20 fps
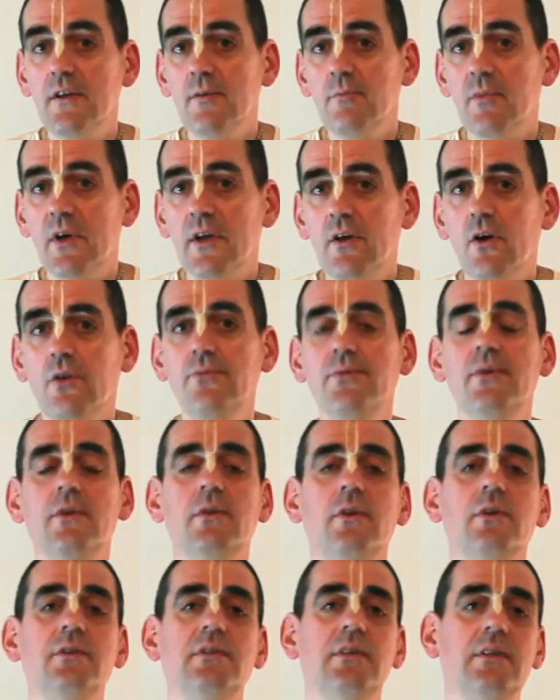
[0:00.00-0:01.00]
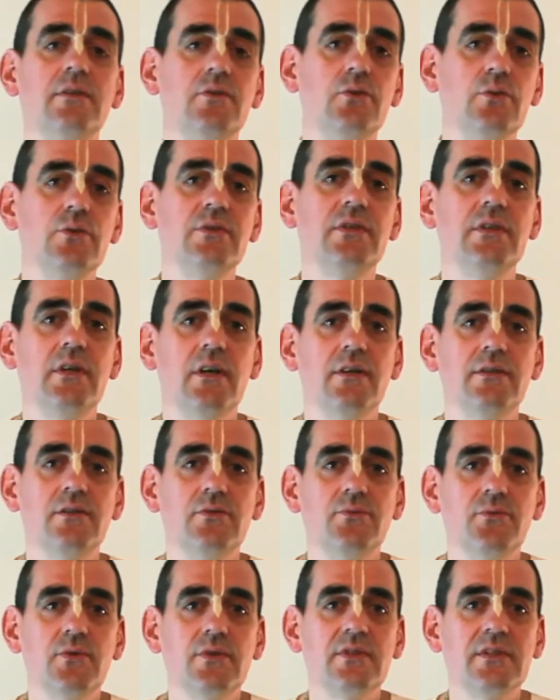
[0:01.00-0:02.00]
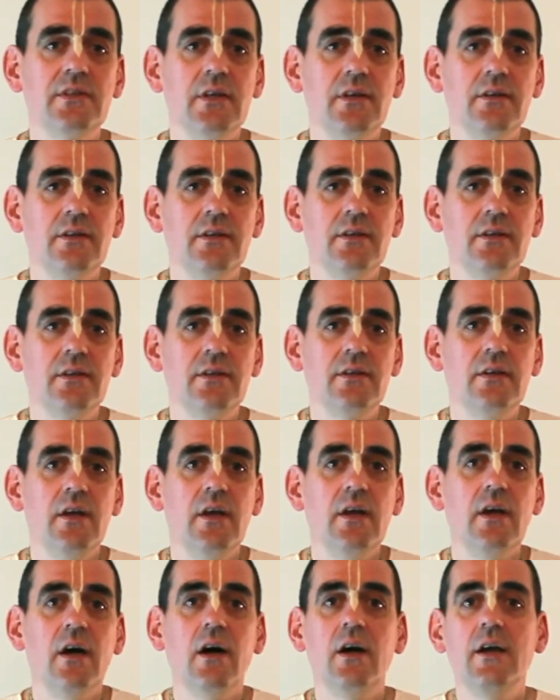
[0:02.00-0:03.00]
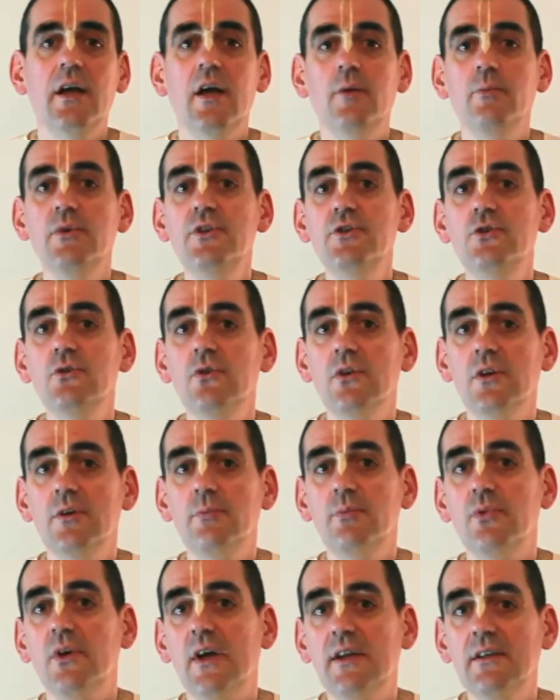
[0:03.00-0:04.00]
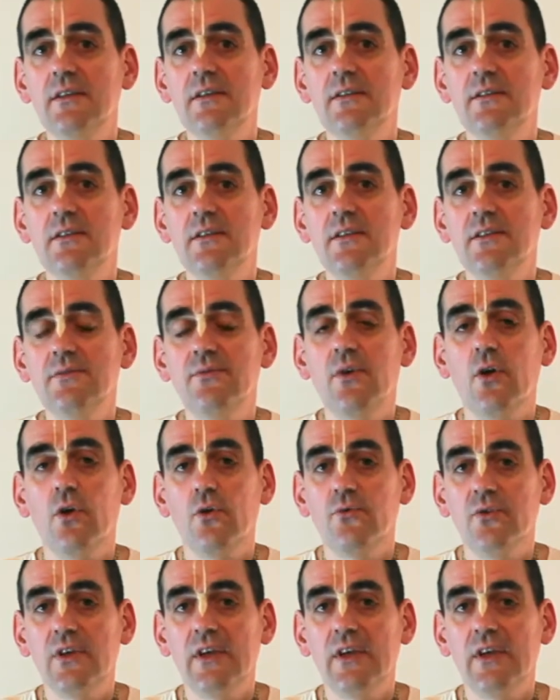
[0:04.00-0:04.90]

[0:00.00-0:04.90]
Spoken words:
my often lost enthusiasm for studying, I habitually practice these following